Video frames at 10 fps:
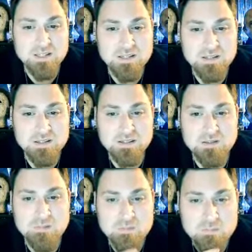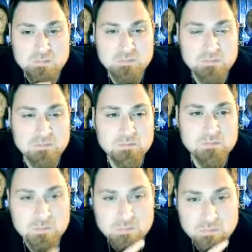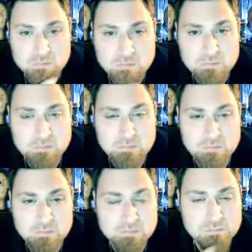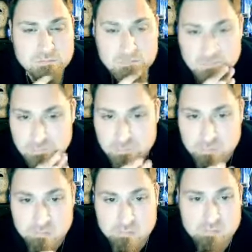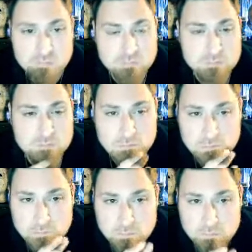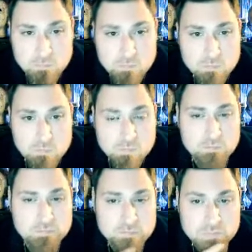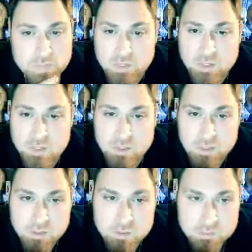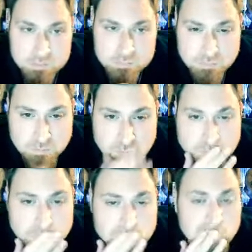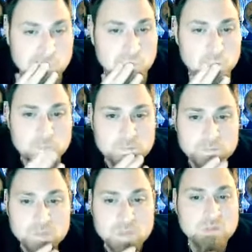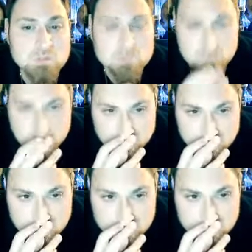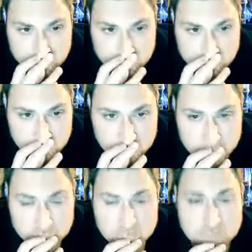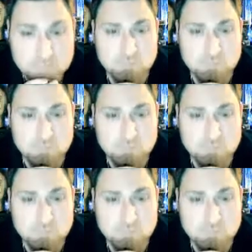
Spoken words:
The Thing is a kick in the ass for having waited to get around to, this one especially, after seeing it and enjoying it to the